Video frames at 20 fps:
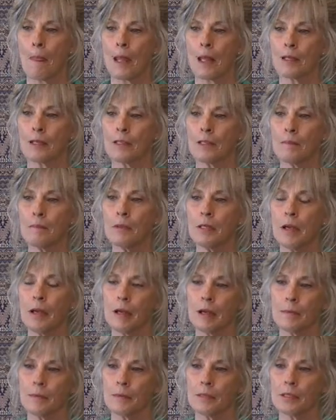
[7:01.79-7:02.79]

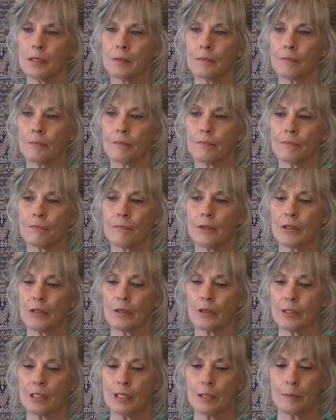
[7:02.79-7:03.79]
sometimes
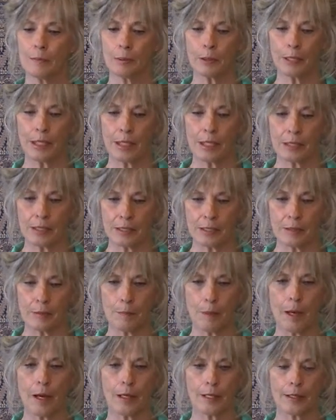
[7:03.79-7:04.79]
there's implants in the
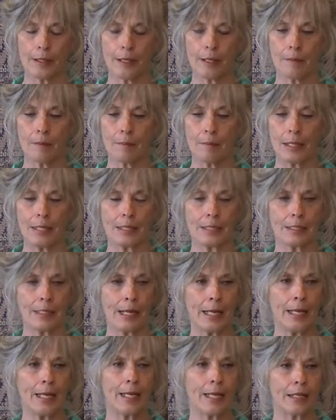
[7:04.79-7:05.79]
body that
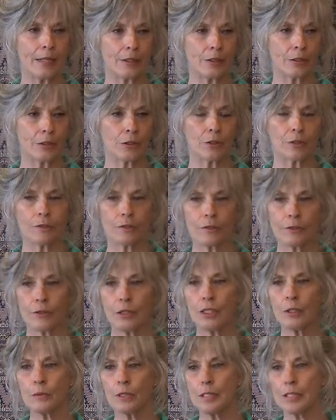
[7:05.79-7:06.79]
maintain a certain
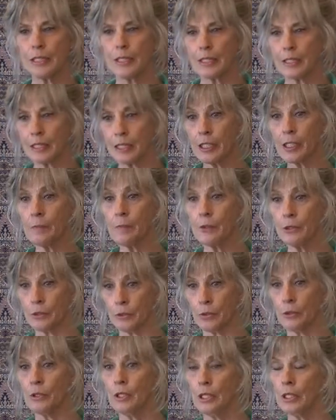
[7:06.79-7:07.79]
frequency to keep
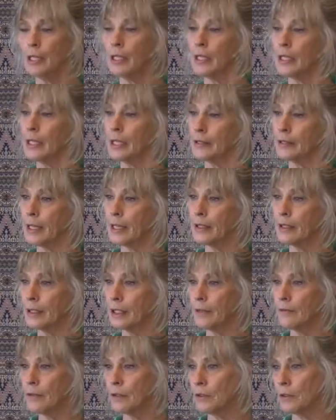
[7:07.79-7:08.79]
you at that
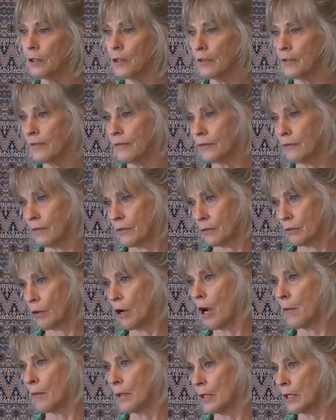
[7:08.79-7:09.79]
level of
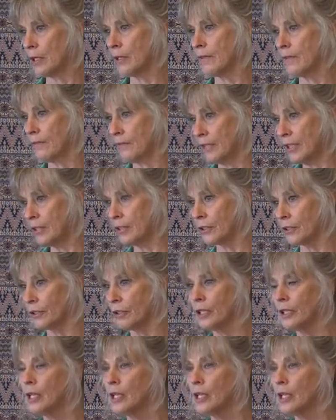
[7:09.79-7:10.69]
trauma, of fear,